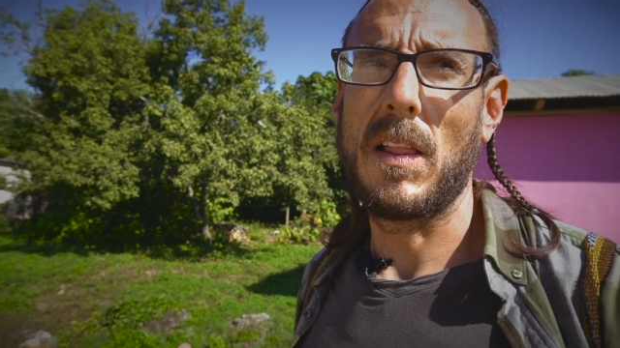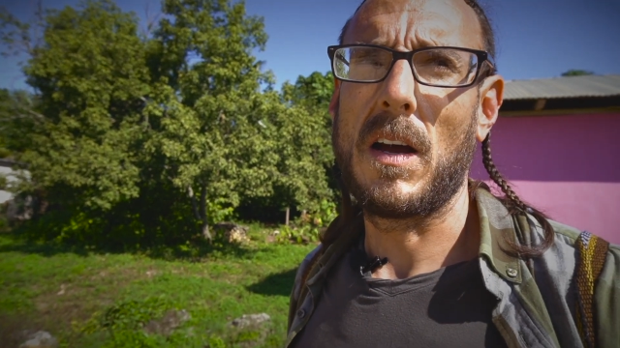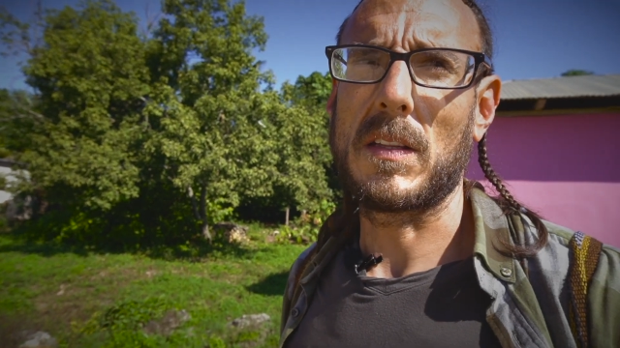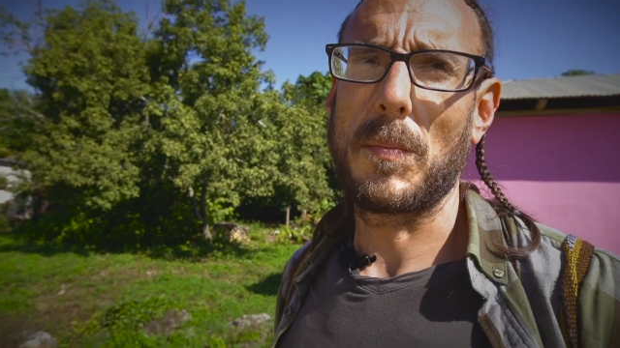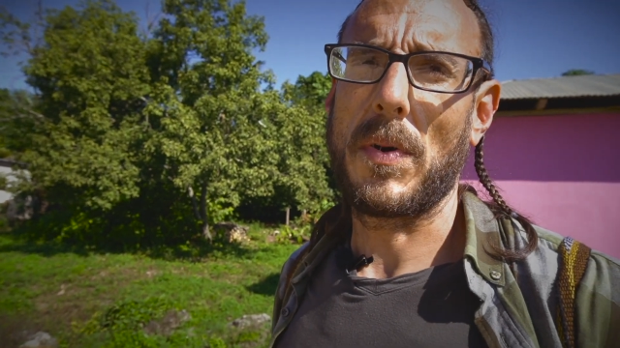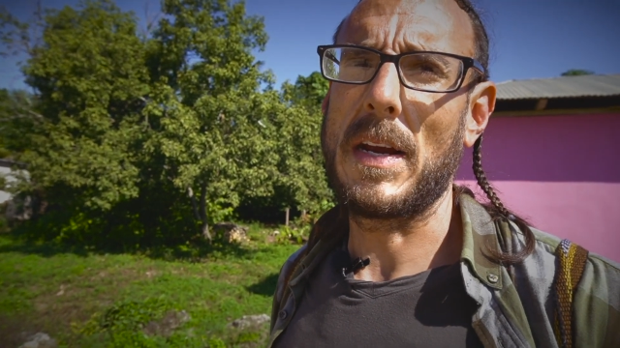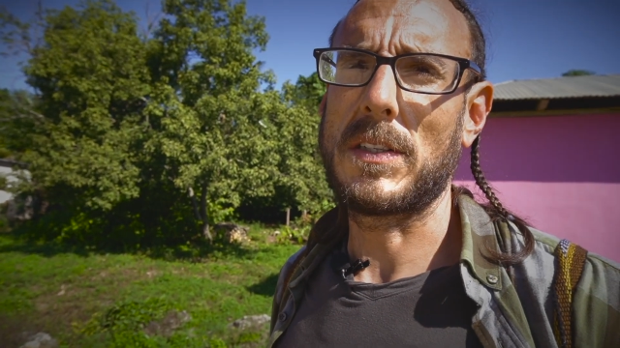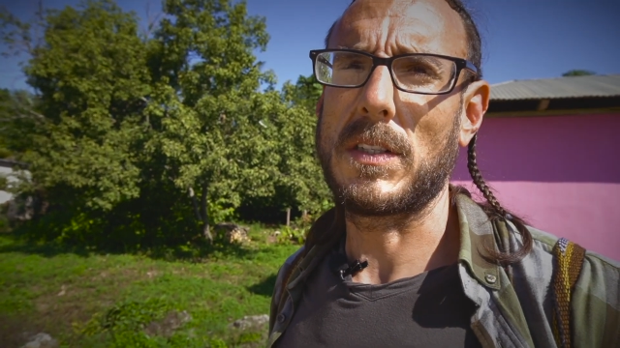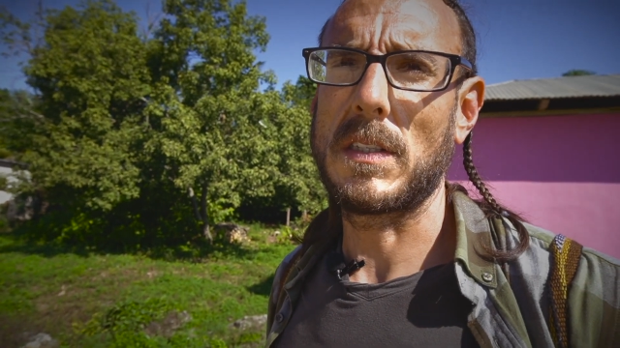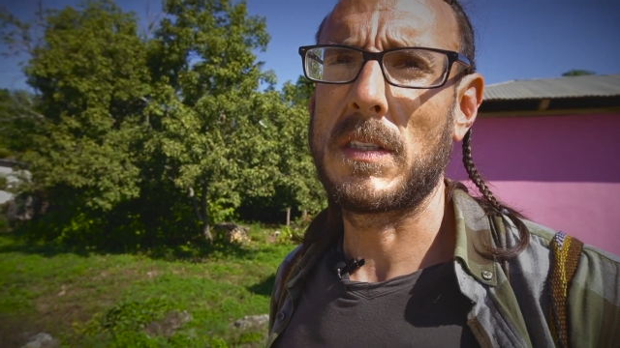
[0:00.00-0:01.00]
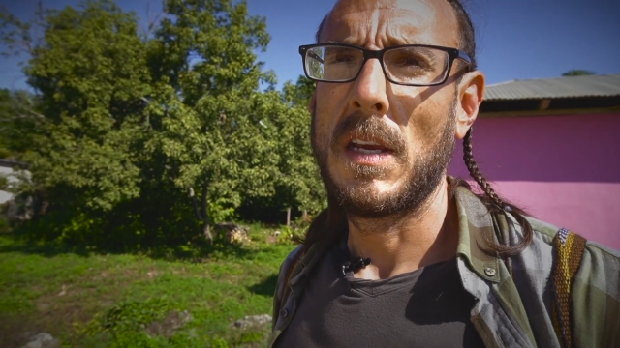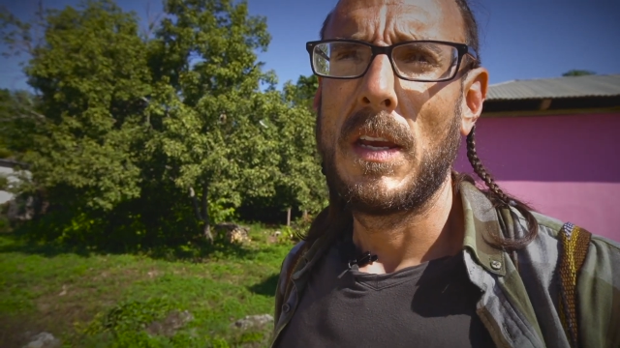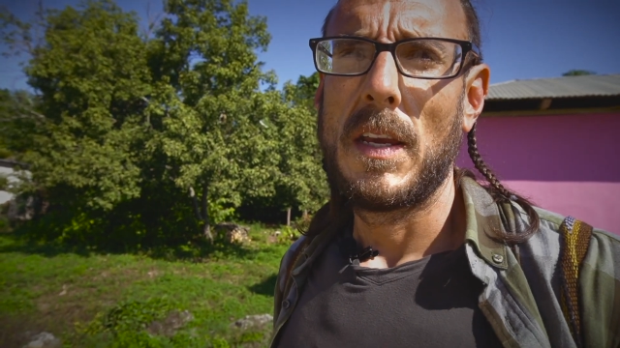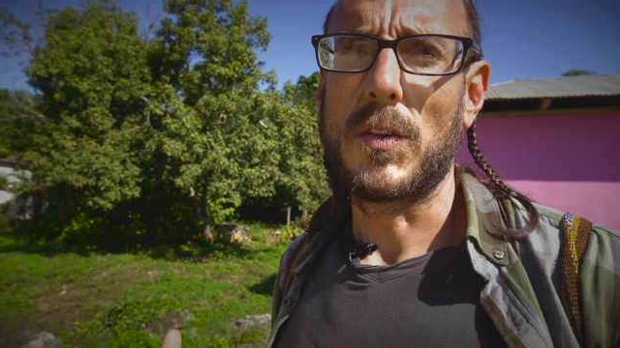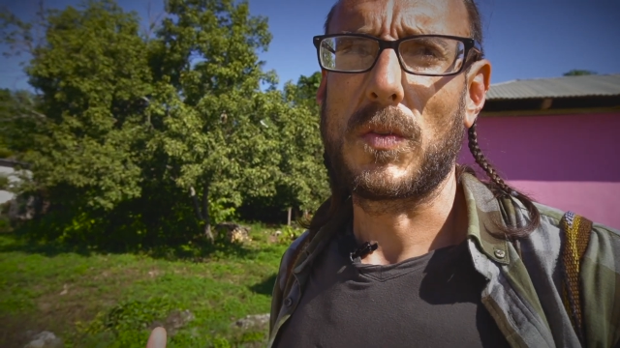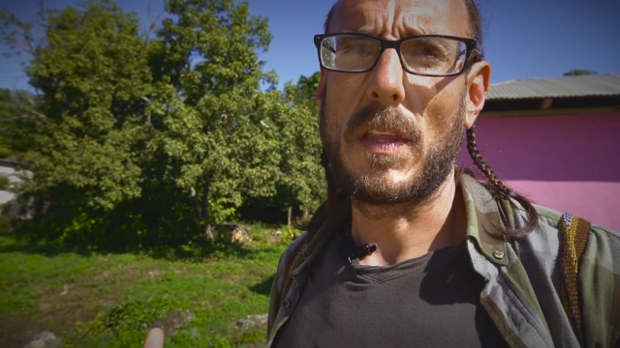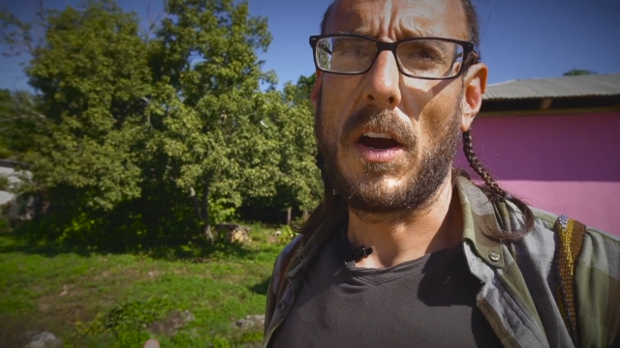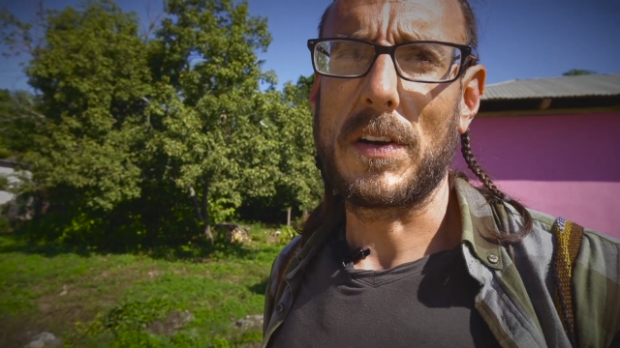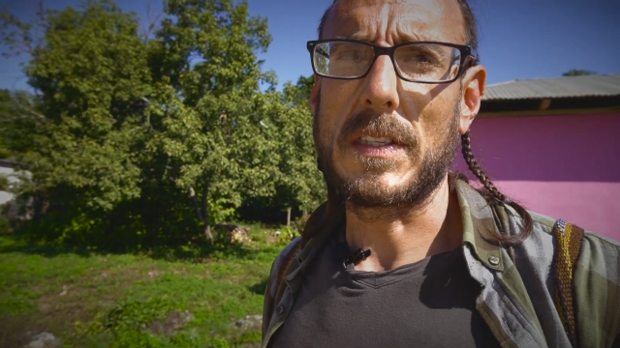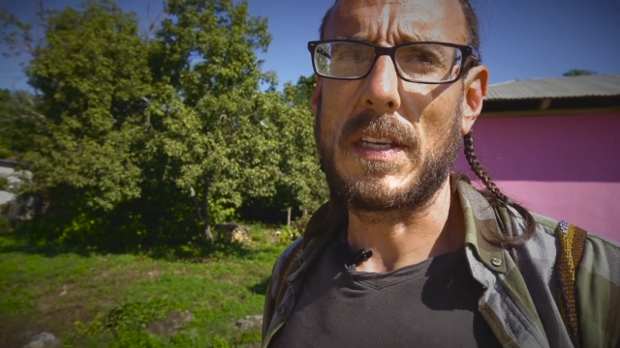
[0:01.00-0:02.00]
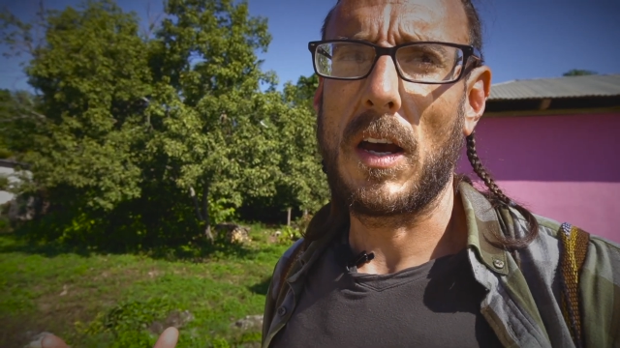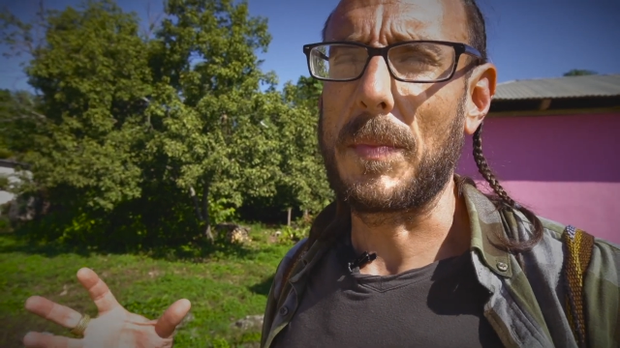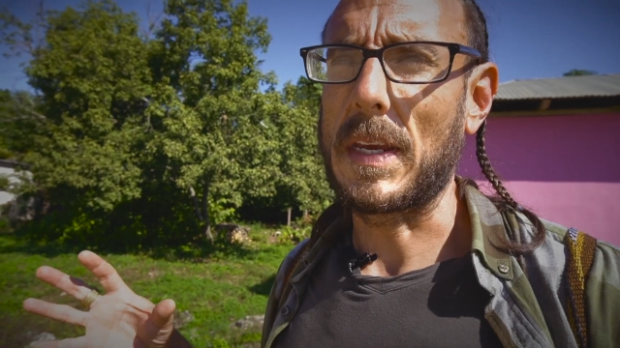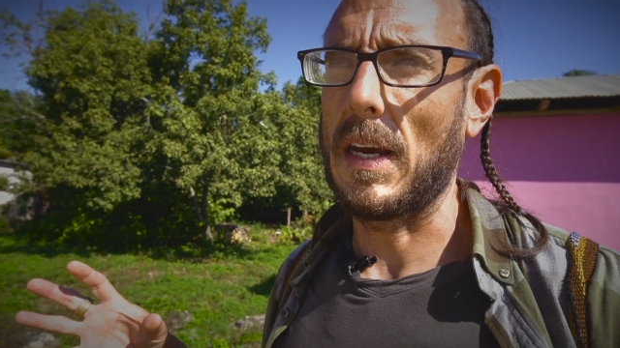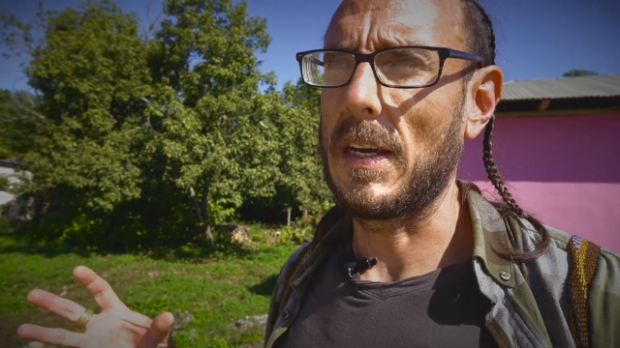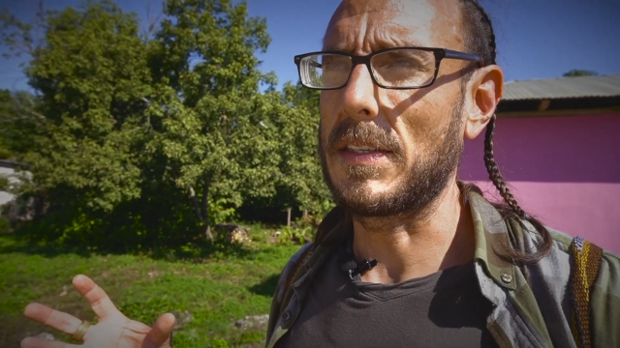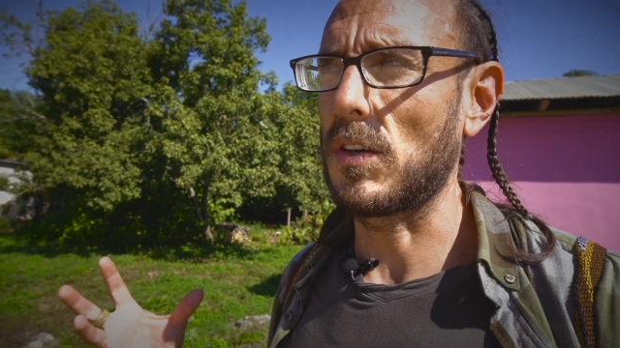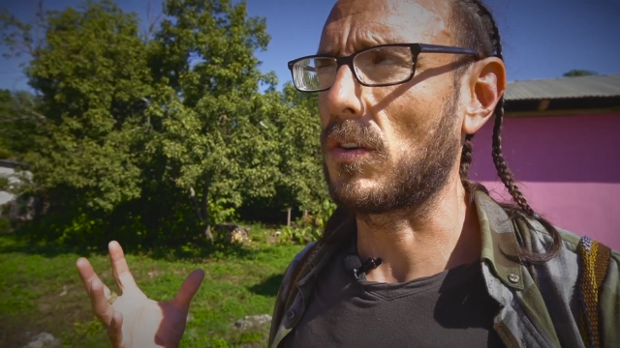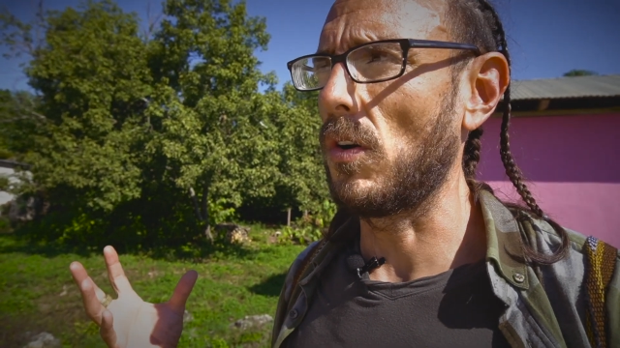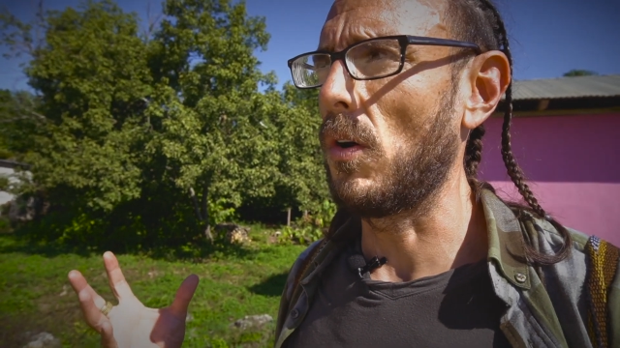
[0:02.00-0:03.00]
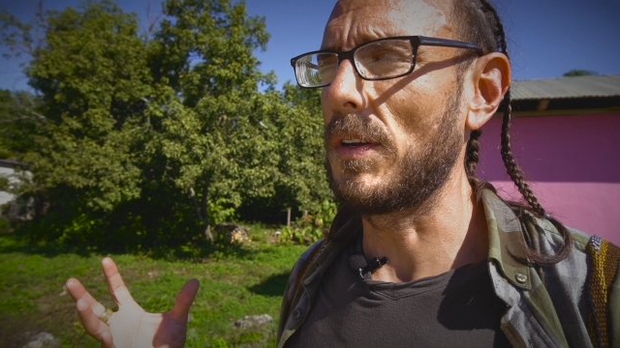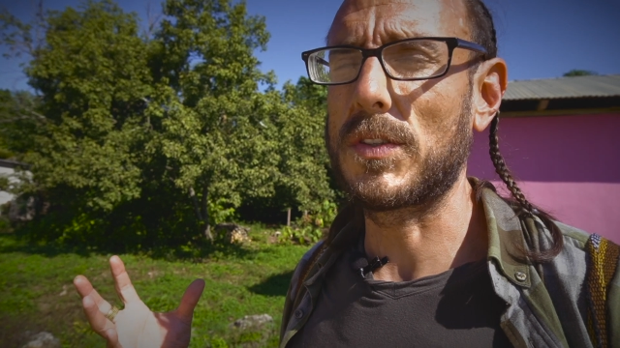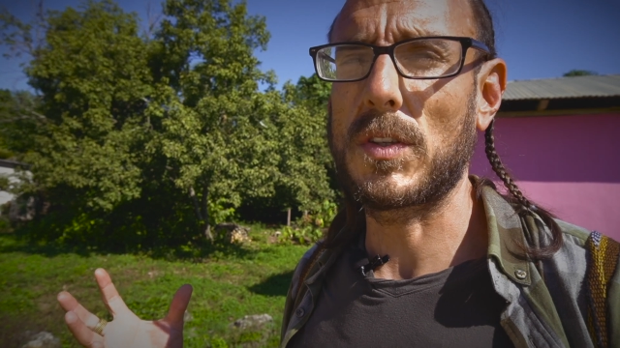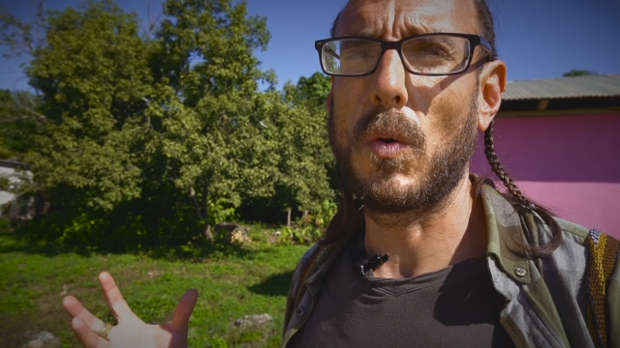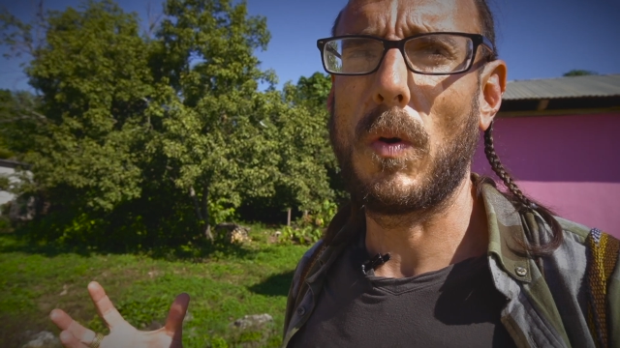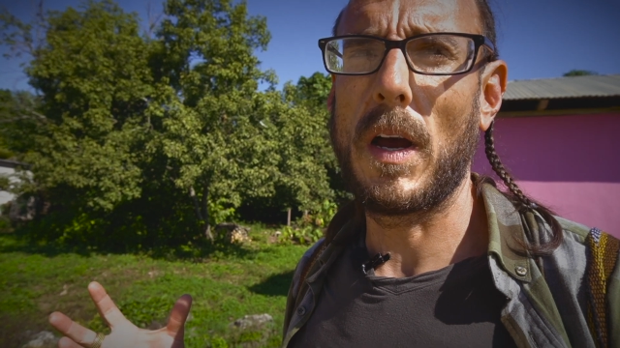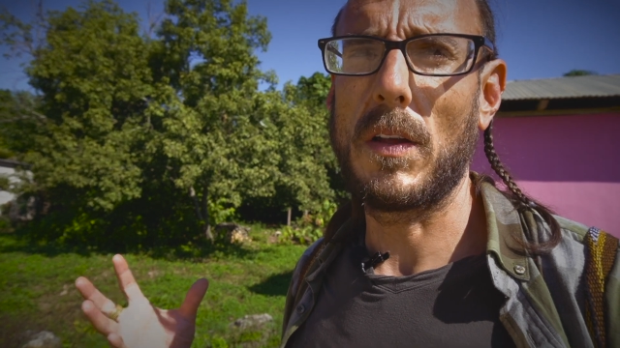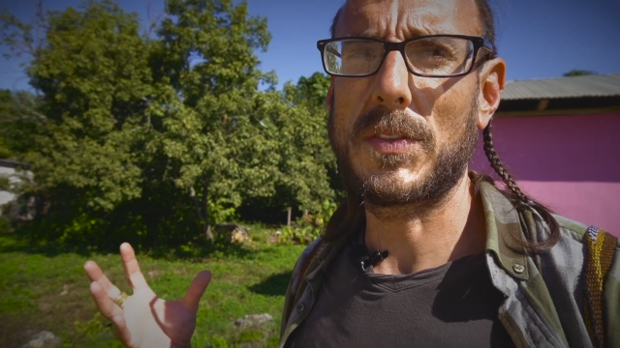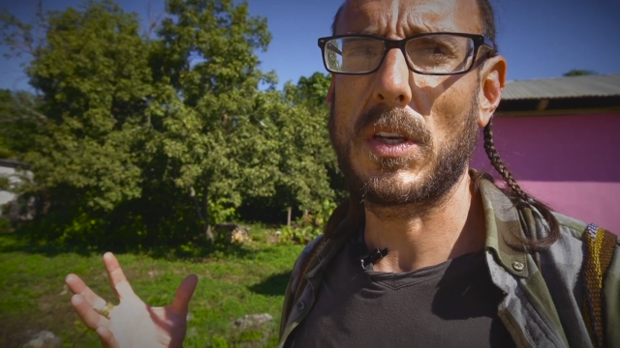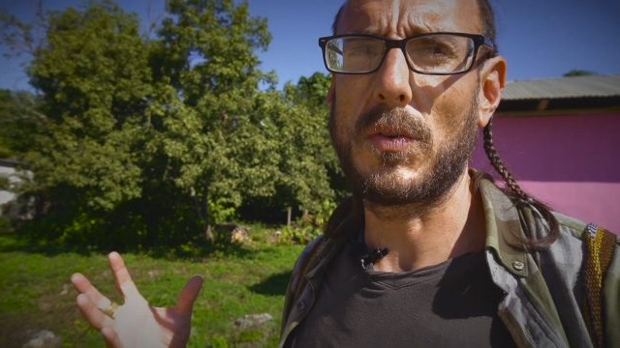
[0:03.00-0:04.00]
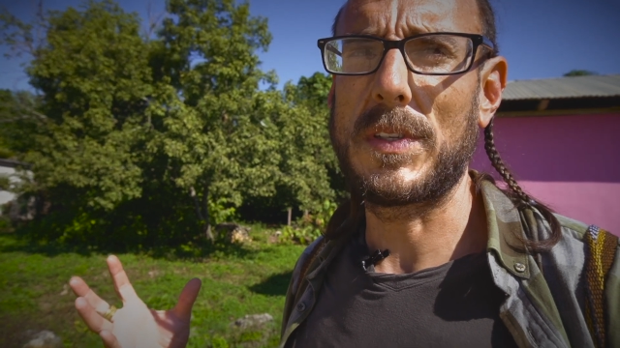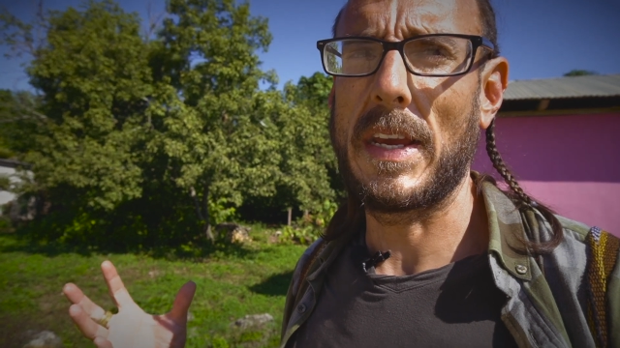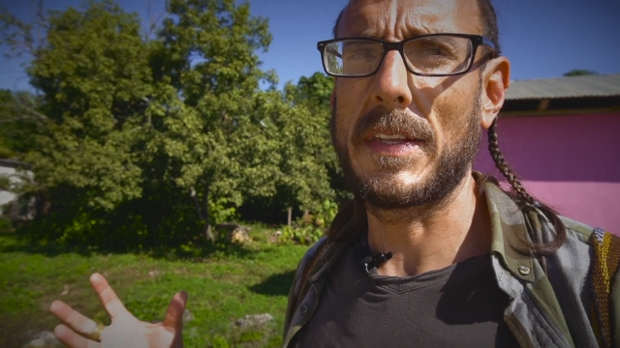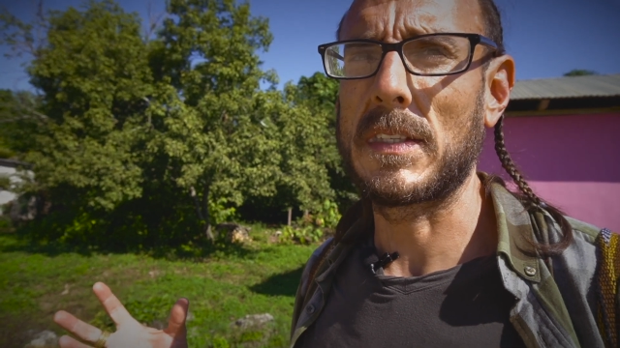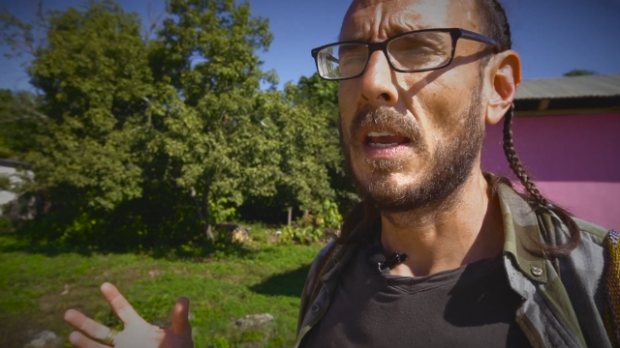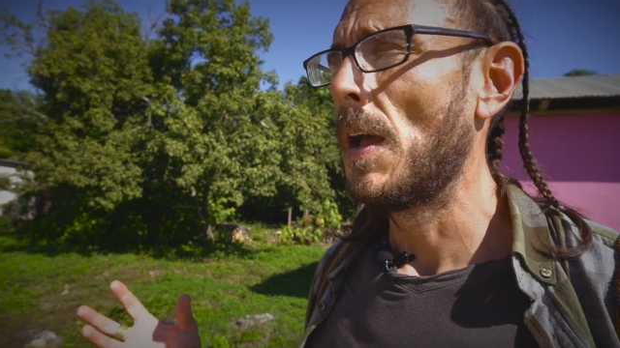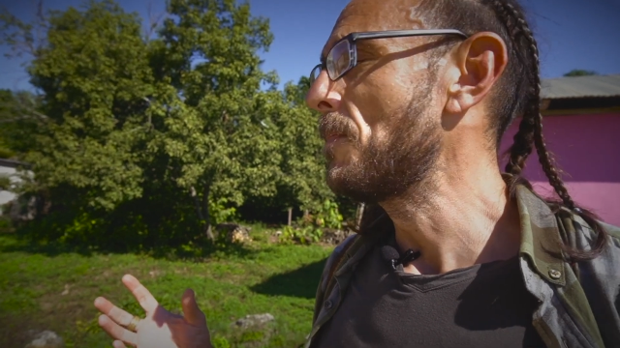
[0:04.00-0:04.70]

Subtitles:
along the branches. It's really hard to tell because they're growing so well, so dense.